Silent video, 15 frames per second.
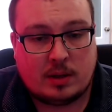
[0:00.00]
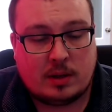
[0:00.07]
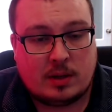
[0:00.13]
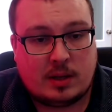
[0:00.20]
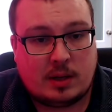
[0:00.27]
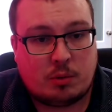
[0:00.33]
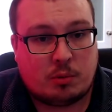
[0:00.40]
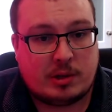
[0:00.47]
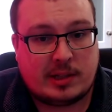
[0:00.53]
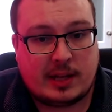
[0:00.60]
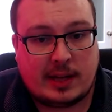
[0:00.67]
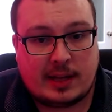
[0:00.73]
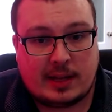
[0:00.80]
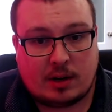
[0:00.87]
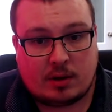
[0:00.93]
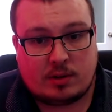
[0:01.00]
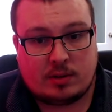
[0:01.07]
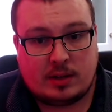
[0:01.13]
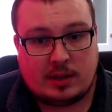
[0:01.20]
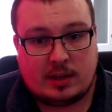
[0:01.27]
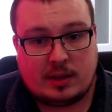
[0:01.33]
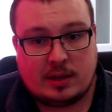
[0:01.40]
It will say on
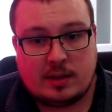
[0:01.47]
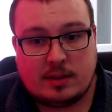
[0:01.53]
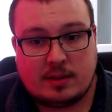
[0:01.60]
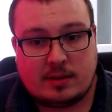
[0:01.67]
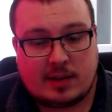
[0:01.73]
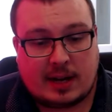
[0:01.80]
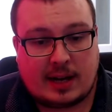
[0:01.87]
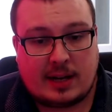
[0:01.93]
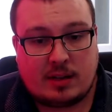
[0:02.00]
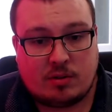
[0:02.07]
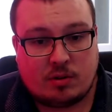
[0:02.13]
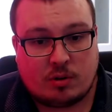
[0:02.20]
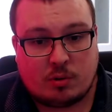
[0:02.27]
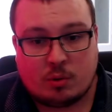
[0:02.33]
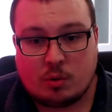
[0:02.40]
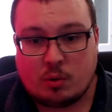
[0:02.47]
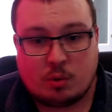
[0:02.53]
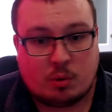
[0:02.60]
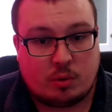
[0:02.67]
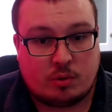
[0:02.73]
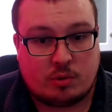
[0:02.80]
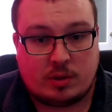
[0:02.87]
the title
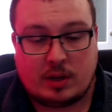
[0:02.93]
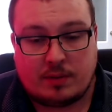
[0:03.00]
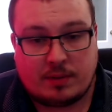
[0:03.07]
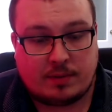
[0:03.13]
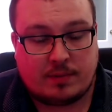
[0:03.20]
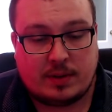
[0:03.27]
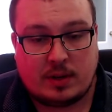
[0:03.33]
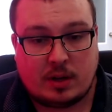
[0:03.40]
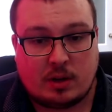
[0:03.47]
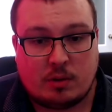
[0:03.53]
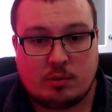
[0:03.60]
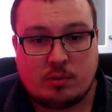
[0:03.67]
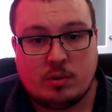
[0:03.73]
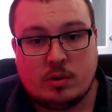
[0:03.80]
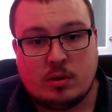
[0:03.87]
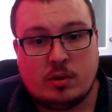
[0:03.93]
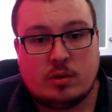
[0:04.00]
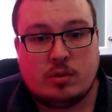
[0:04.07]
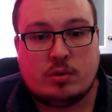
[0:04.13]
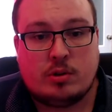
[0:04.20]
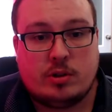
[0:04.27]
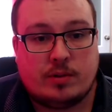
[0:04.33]
or underneath the video
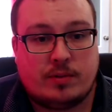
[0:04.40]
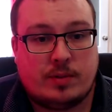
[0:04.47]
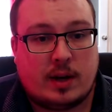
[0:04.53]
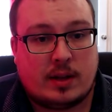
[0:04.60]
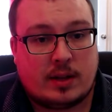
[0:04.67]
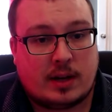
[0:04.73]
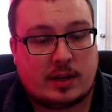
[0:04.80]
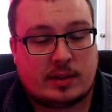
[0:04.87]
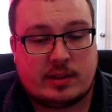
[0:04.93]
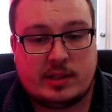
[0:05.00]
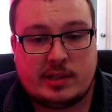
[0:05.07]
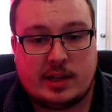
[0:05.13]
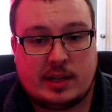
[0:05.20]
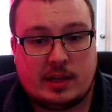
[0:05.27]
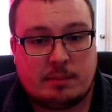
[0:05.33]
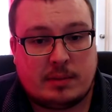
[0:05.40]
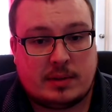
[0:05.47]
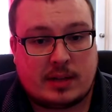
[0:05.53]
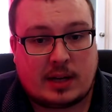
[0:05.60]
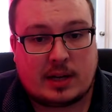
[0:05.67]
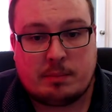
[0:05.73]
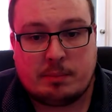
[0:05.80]
or something like that, saying my
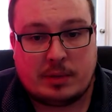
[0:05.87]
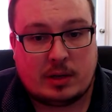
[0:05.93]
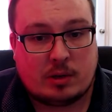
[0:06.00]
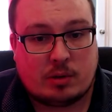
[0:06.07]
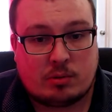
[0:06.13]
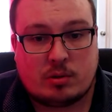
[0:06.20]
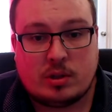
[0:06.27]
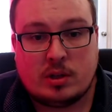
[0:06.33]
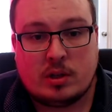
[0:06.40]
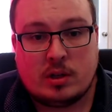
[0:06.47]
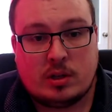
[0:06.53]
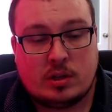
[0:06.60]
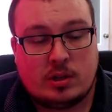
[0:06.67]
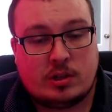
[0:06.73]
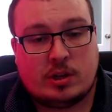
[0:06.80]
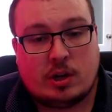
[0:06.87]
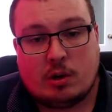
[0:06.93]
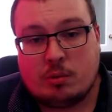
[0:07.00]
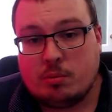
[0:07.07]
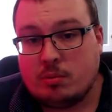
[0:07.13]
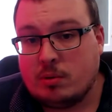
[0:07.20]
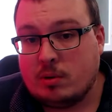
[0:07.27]
dad's build.
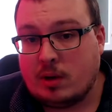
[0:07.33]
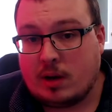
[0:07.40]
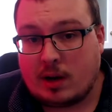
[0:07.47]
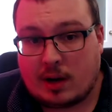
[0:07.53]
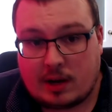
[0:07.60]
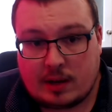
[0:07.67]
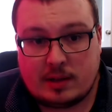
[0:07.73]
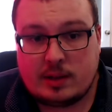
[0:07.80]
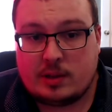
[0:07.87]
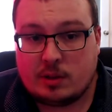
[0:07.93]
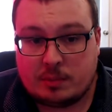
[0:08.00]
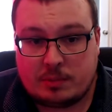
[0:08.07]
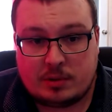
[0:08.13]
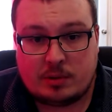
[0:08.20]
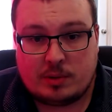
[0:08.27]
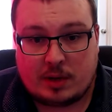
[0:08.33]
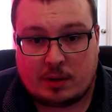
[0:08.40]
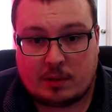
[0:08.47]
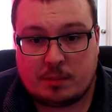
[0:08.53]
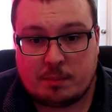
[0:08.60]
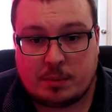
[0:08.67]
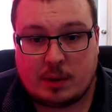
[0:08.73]
So it's up to you
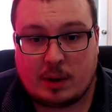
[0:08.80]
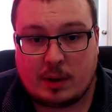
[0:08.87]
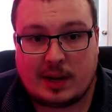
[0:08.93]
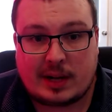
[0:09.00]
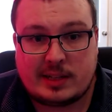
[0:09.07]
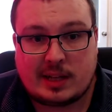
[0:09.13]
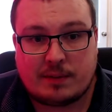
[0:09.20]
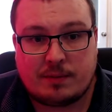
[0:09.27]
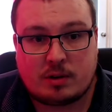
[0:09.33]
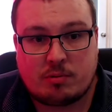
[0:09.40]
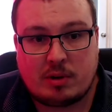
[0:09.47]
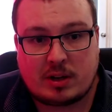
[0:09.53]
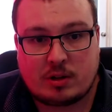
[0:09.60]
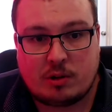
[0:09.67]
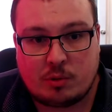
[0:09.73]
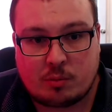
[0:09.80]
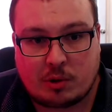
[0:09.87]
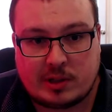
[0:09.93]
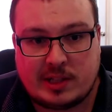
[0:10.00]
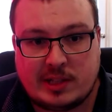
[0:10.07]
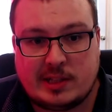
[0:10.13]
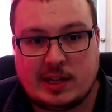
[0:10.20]
now. But let's have a quick look
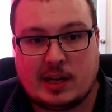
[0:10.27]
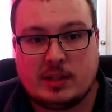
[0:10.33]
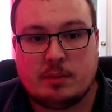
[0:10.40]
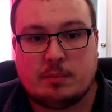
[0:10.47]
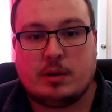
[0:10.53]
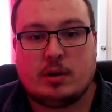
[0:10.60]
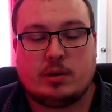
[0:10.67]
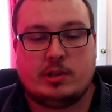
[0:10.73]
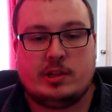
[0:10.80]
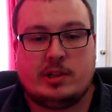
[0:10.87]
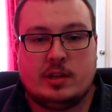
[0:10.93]
what's inside the box.